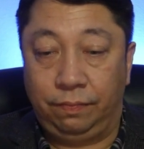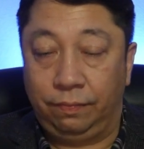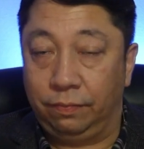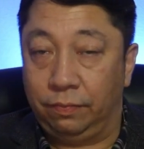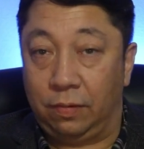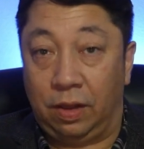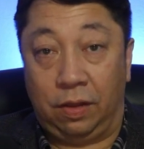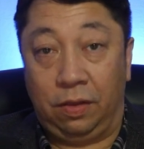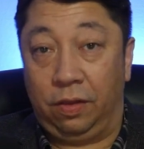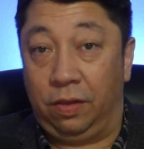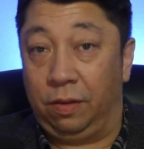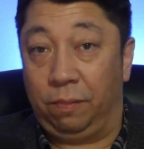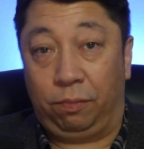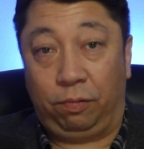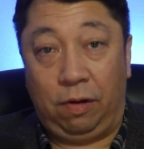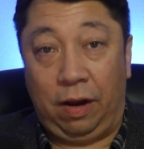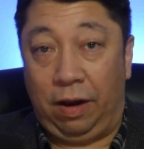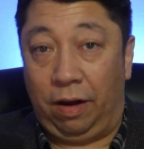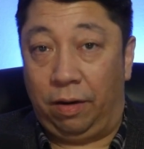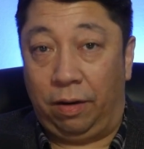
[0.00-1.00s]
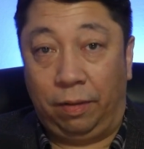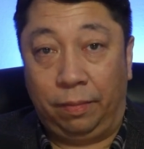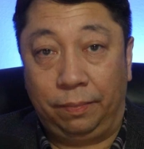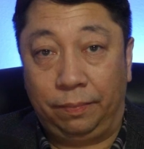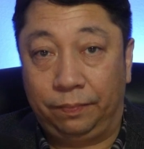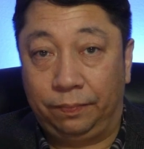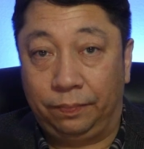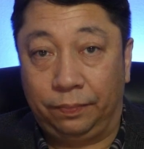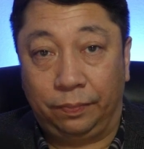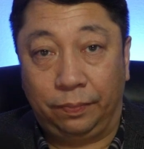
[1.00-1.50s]
other than prayer,
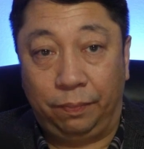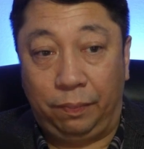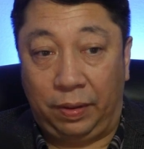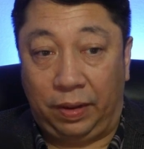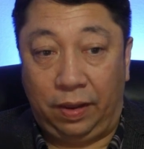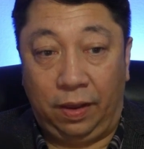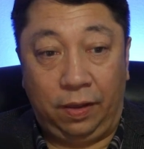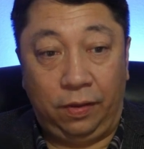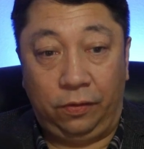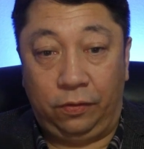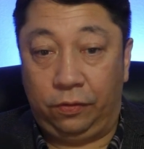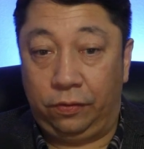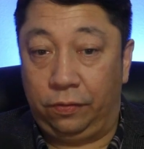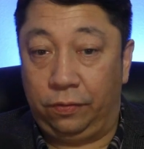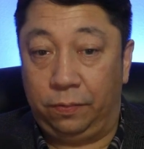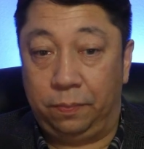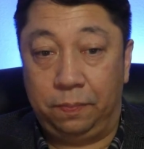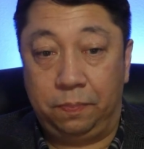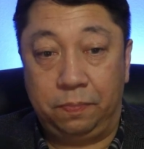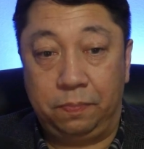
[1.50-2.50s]
because